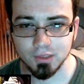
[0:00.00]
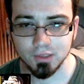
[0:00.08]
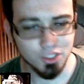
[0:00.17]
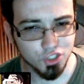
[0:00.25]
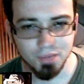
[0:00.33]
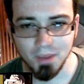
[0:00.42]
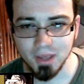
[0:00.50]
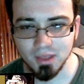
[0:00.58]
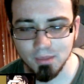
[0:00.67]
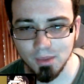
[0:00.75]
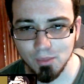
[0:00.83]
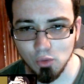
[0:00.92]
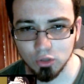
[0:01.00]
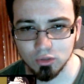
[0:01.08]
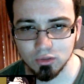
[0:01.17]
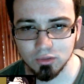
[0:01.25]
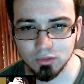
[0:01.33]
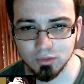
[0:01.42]
Did she make them
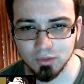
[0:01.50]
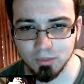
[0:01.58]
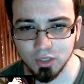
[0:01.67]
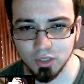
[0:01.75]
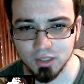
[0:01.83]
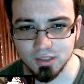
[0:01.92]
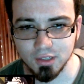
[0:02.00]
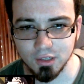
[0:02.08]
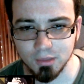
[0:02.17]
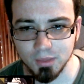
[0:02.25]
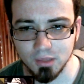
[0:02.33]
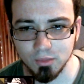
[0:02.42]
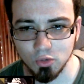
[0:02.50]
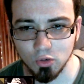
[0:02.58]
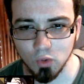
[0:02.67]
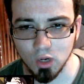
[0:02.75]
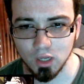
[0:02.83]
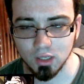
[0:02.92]
immortal? The putting the serum in them,
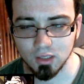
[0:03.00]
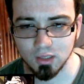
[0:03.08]
or what?